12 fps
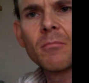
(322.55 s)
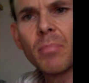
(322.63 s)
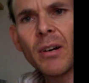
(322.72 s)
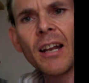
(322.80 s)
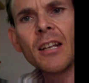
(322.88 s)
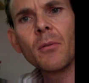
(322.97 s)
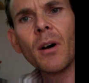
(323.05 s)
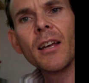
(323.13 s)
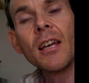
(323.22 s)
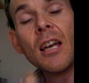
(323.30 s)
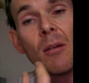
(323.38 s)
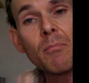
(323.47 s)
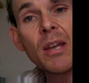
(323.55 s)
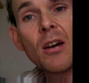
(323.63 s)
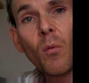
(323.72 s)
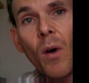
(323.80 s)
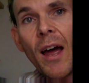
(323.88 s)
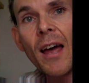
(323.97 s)
But anyway, be
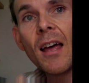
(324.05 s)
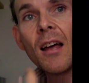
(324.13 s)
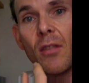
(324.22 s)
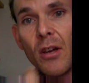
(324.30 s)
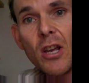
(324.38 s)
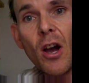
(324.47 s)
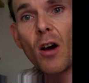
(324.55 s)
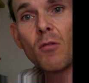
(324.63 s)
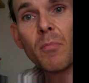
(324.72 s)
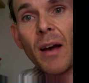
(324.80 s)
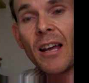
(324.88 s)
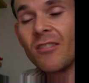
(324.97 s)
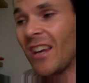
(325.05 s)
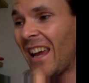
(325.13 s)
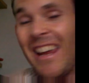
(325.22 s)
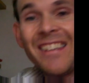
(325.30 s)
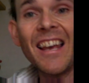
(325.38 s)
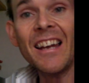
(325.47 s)
aware that your homepage
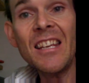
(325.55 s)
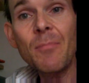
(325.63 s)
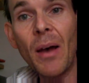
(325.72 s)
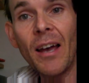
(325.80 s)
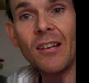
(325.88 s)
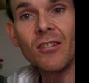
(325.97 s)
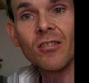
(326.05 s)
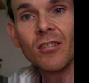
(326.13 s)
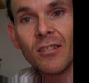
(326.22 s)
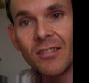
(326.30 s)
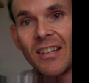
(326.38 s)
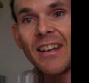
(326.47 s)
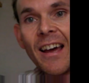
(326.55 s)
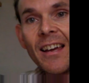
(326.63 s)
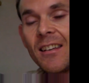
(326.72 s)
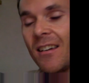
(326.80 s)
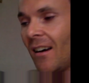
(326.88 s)
is any page today